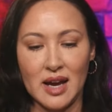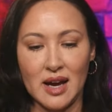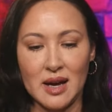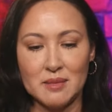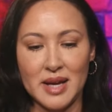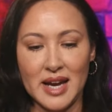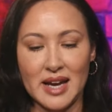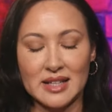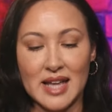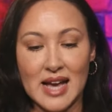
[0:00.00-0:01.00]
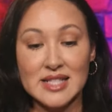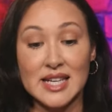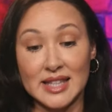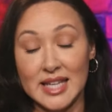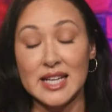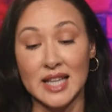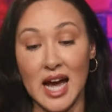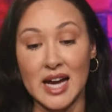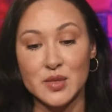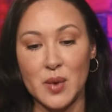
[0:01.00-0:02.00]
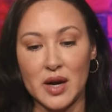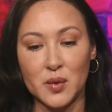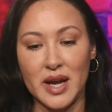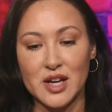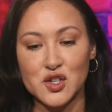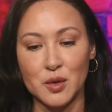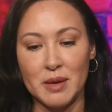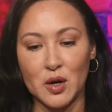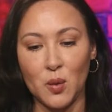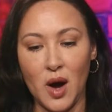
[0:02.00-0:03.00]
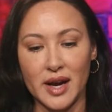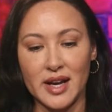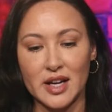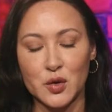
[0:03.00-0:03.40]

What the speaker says: And lastly, legalize recreational marijuana